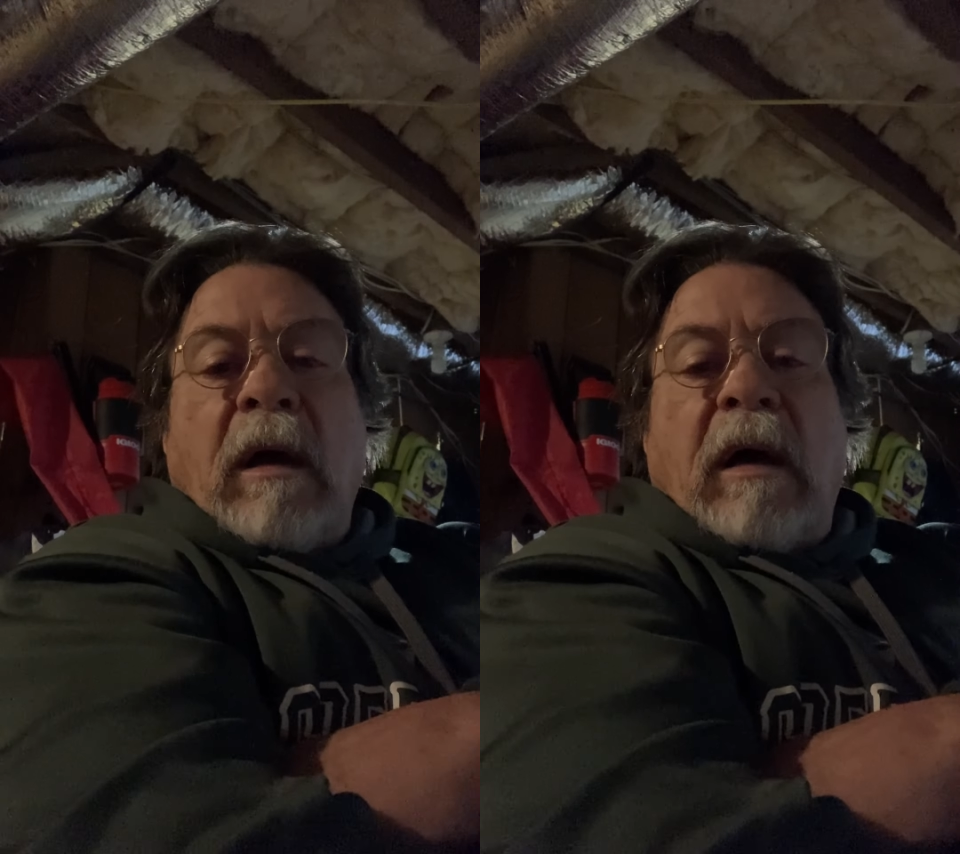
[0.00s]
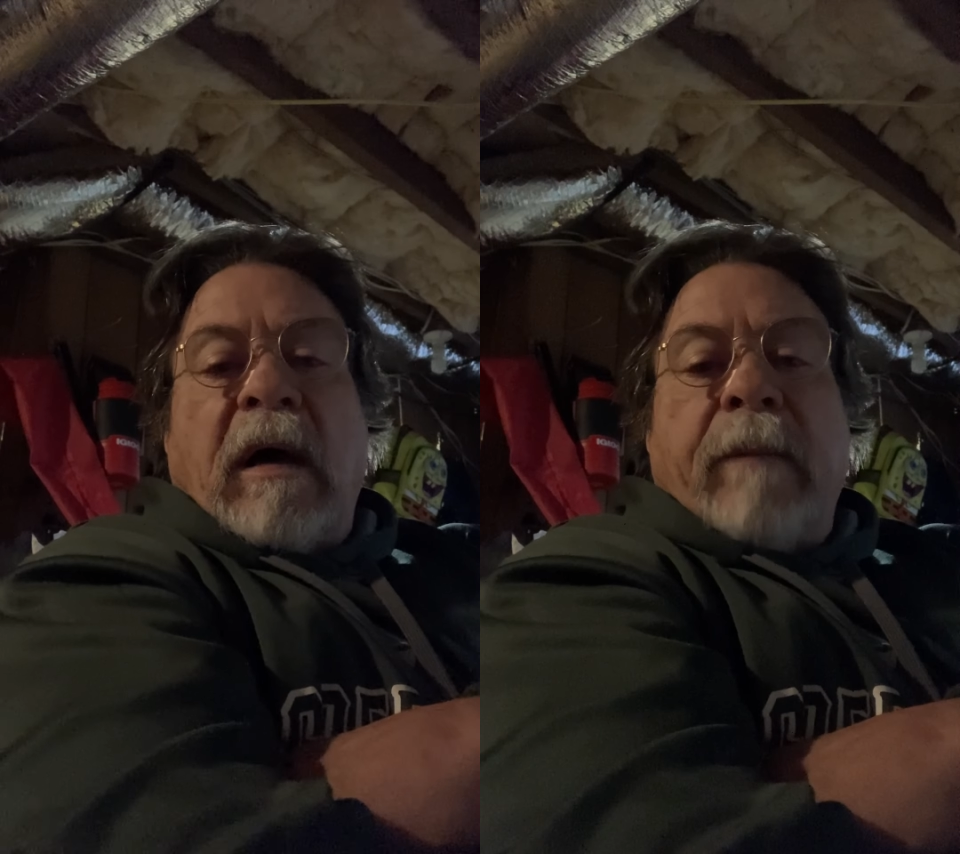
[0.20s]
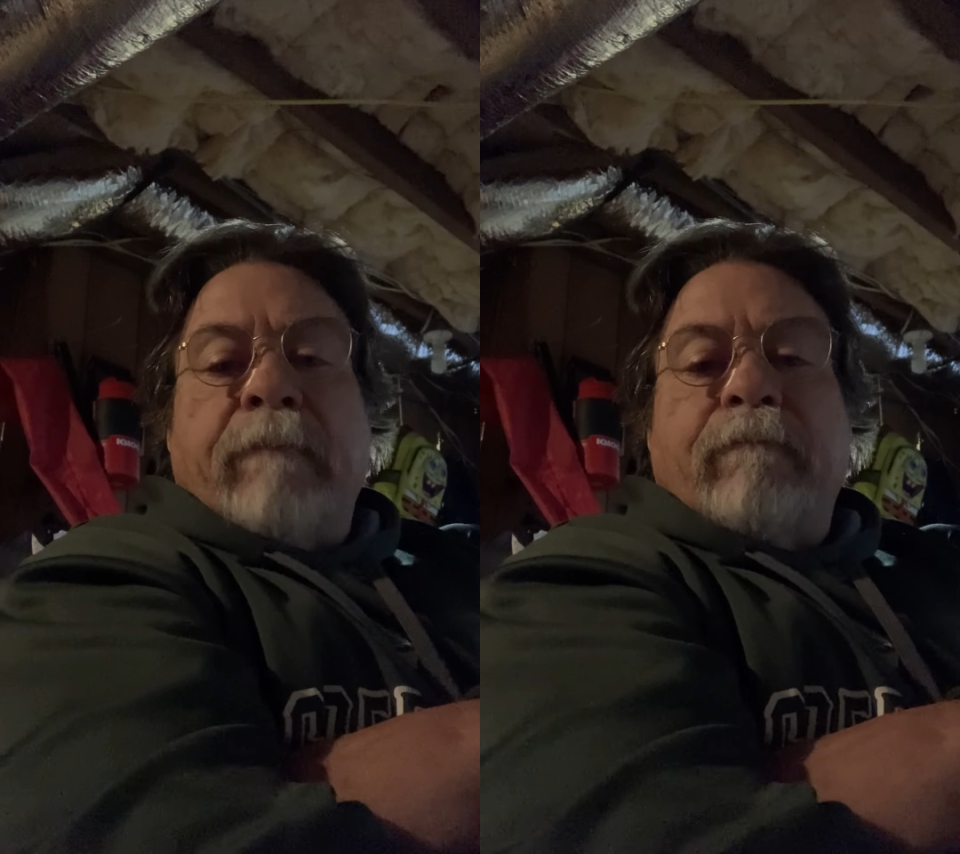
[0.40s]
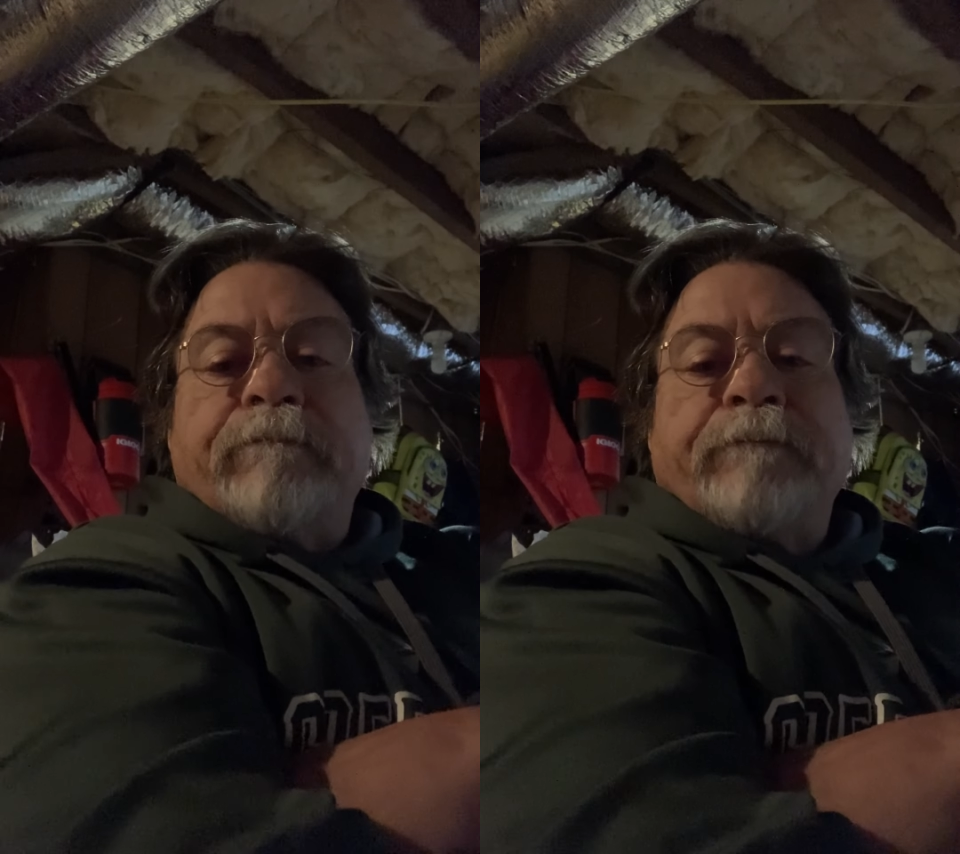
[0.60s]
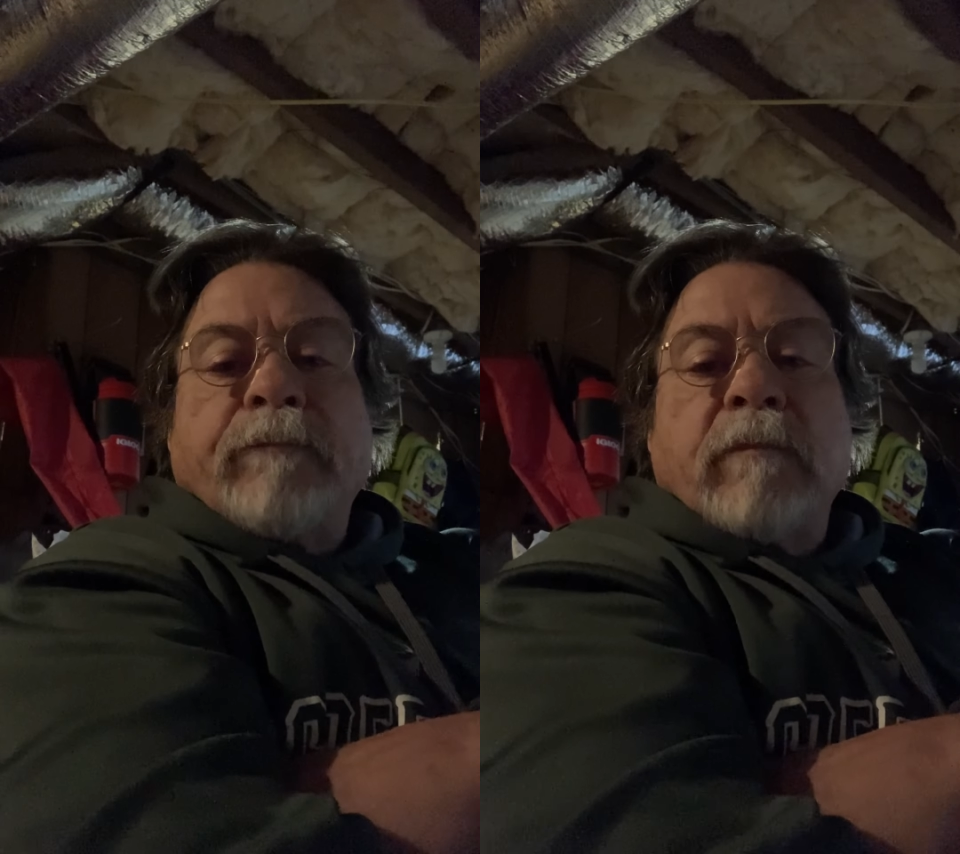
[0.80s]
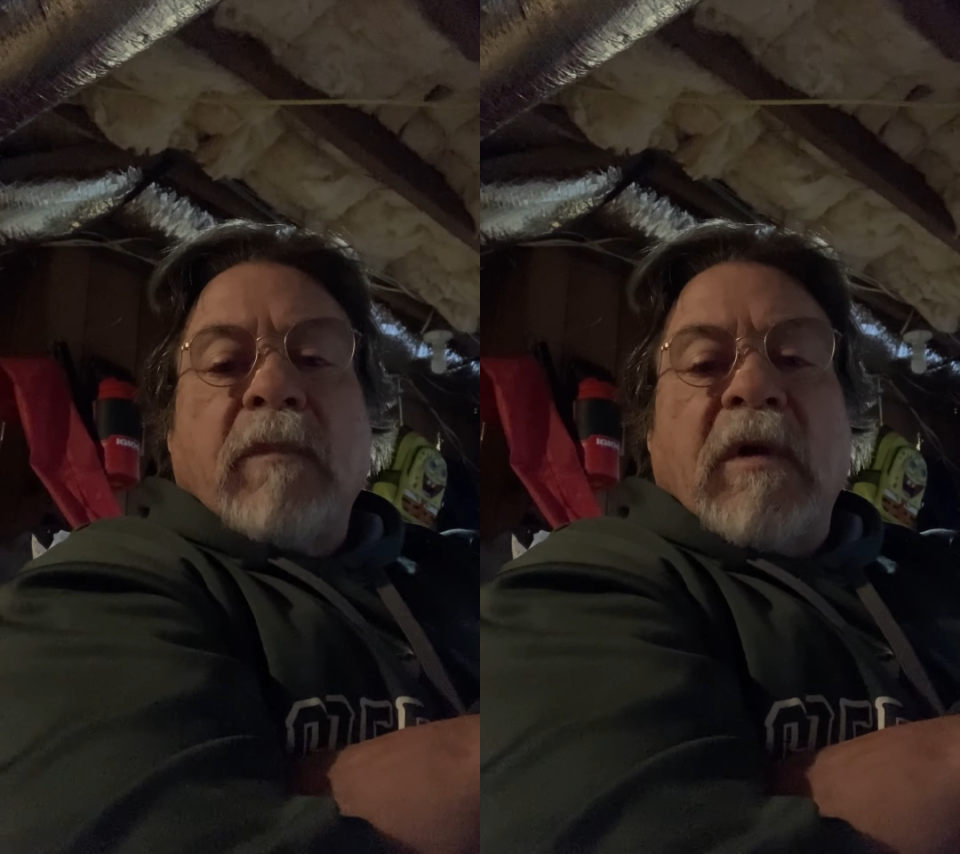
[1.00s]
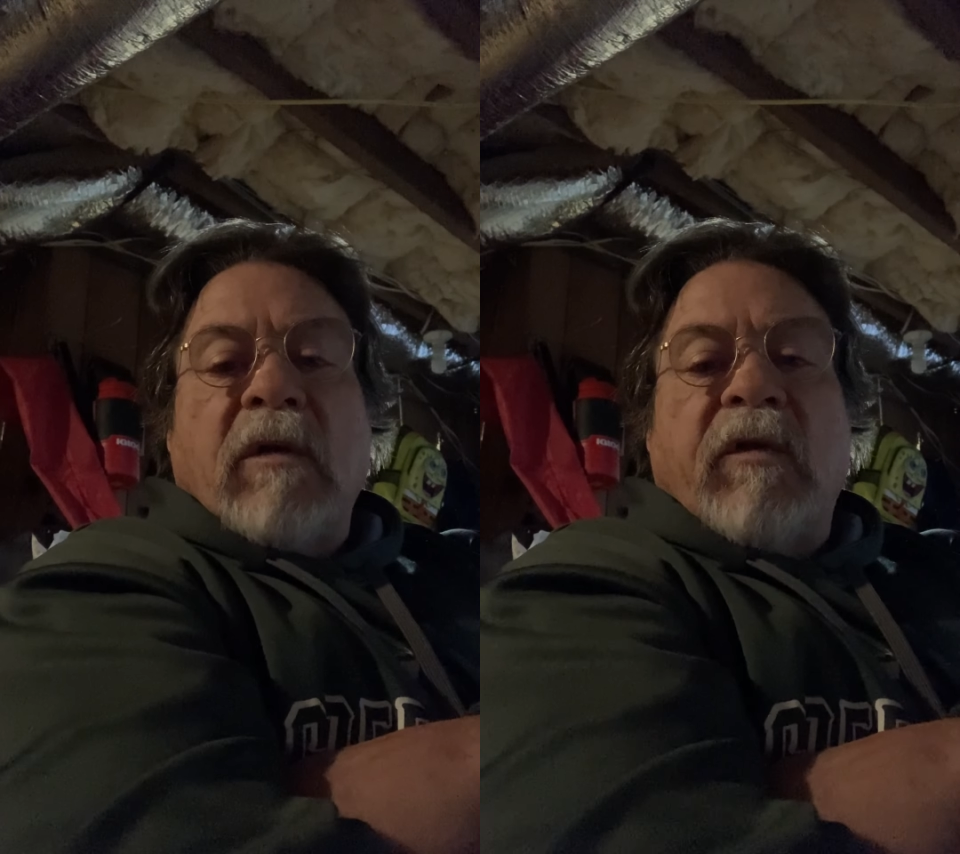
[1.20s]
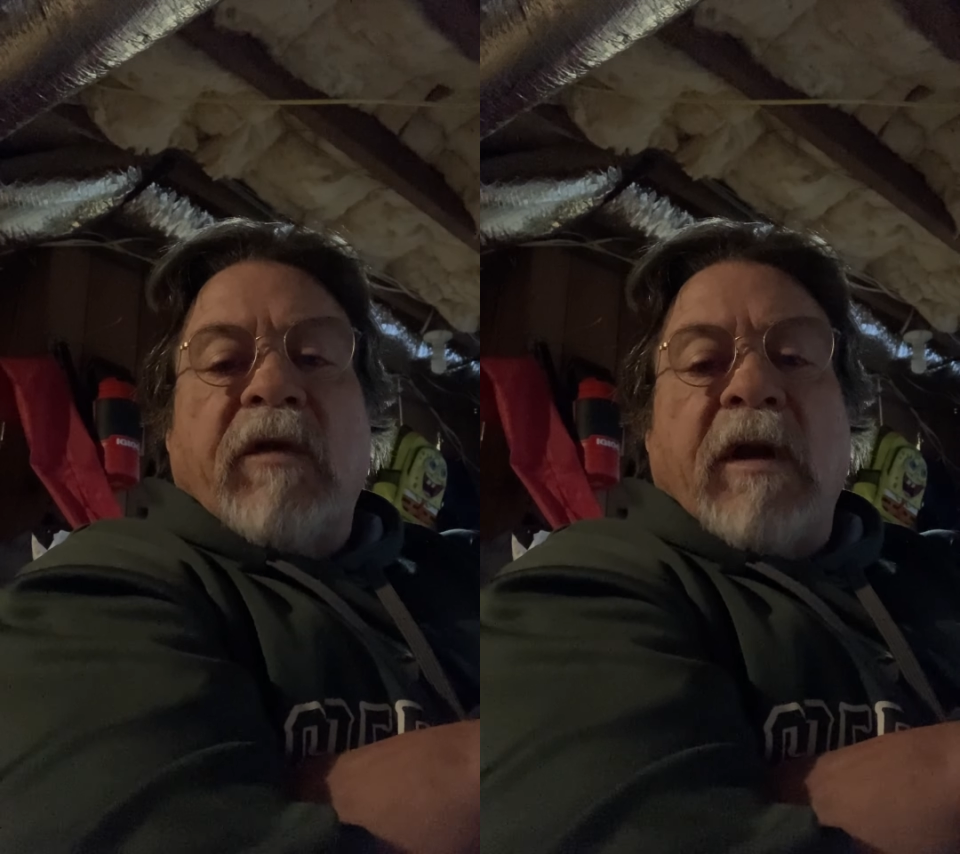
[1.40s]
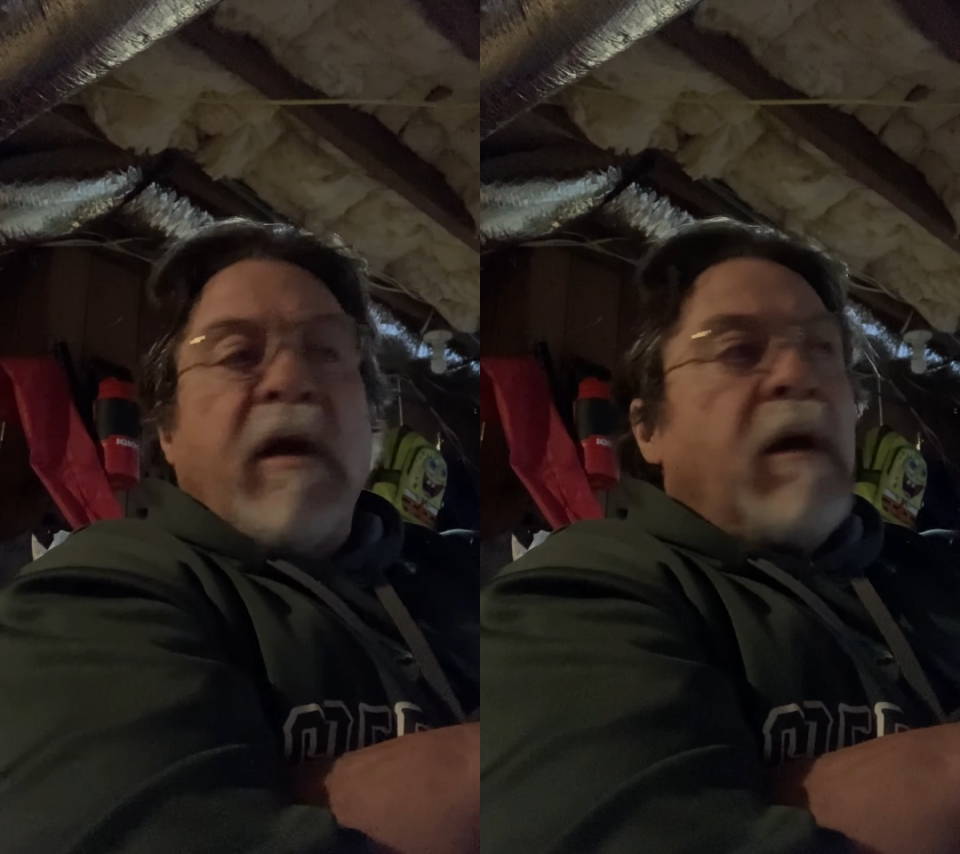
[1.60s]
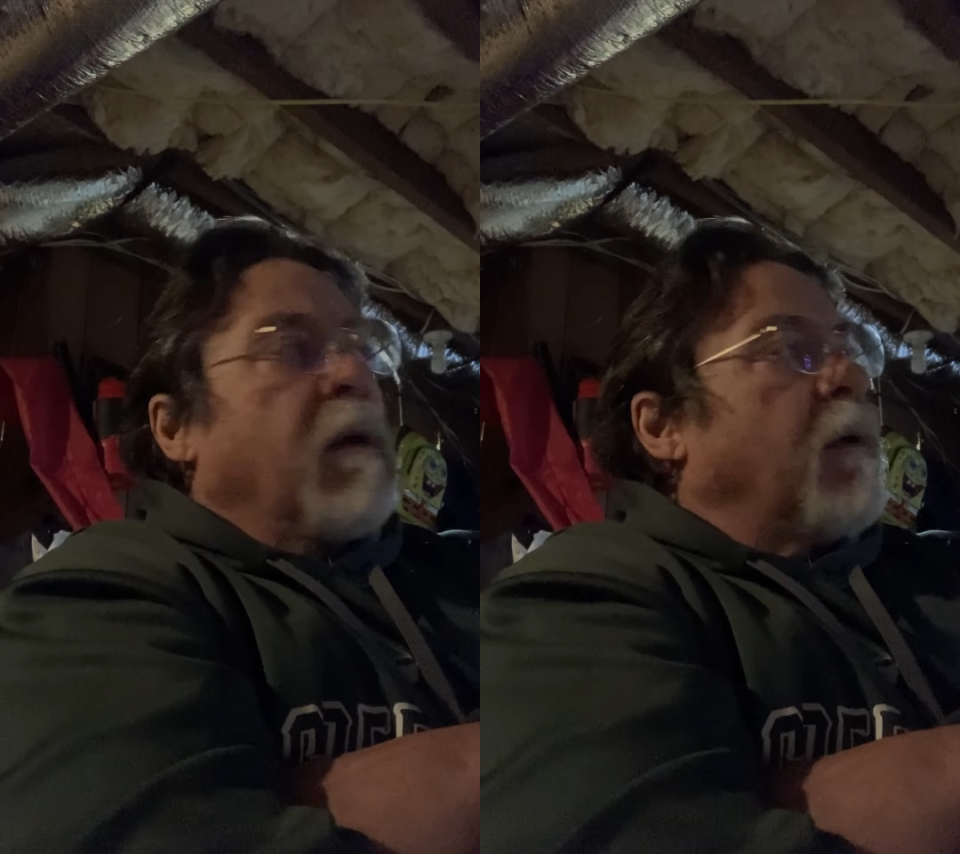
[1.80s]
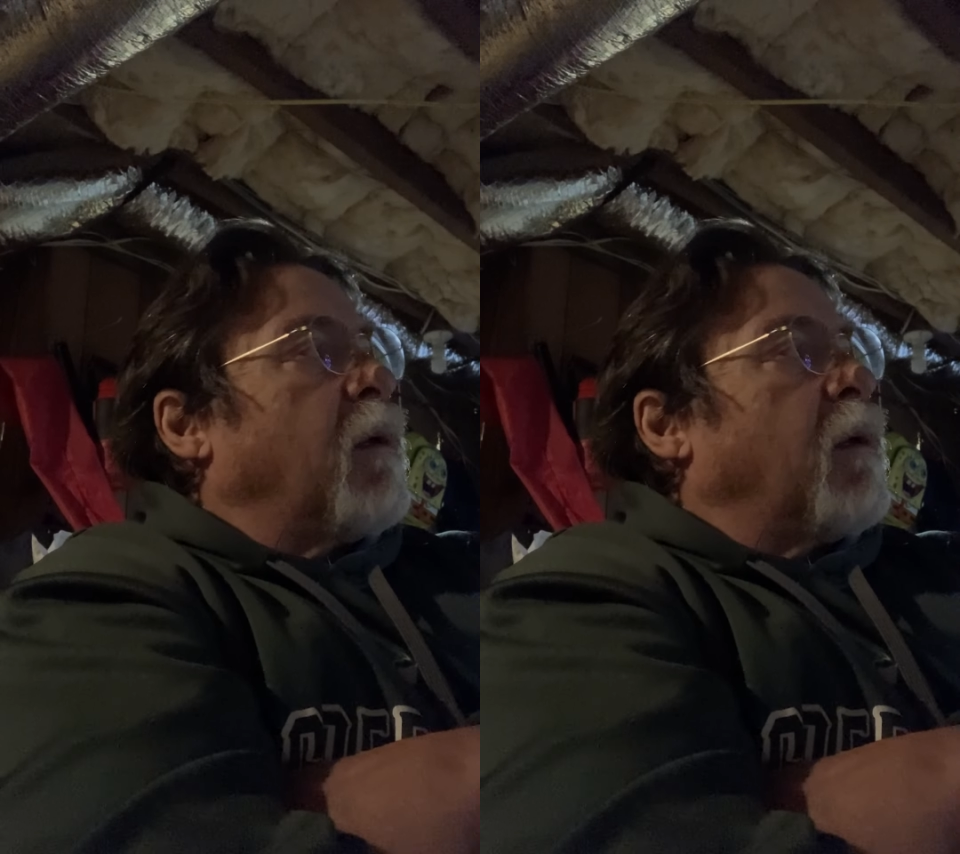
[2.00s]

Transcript: I'm sitting